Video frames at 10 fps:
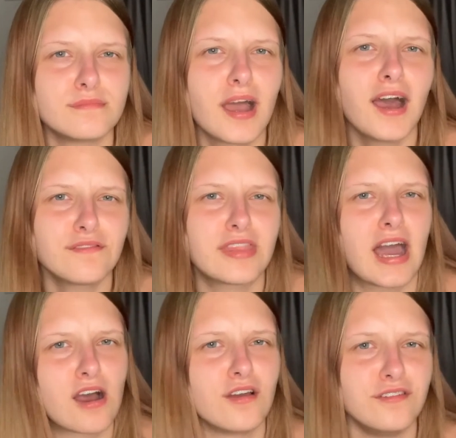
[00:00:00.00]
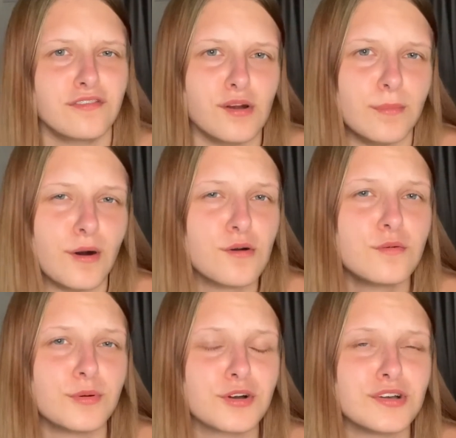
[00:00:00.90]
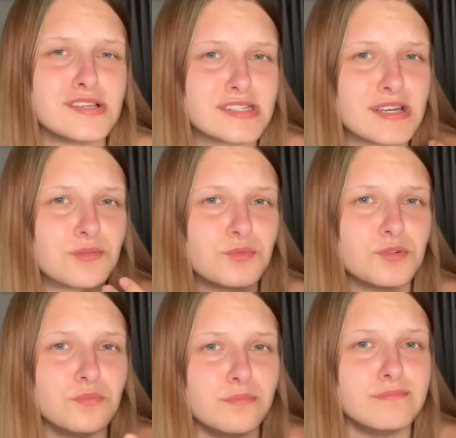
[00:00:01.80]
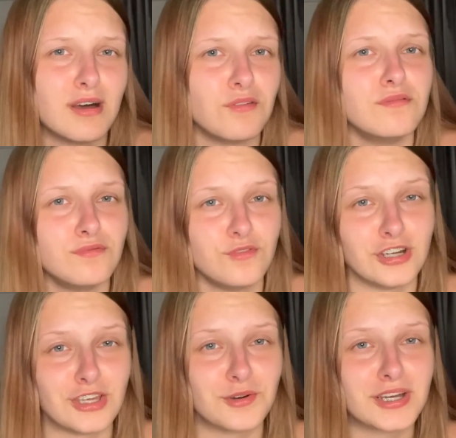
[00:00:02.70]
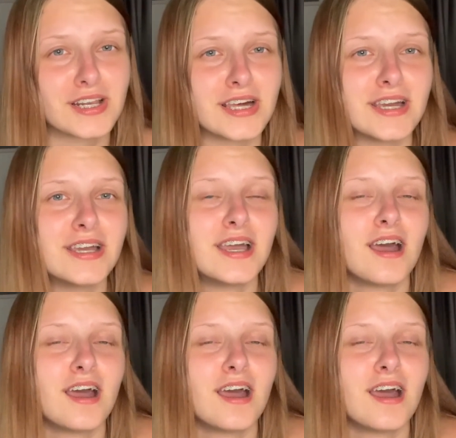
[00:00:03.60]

have that over a bowl because it will melt really quickly.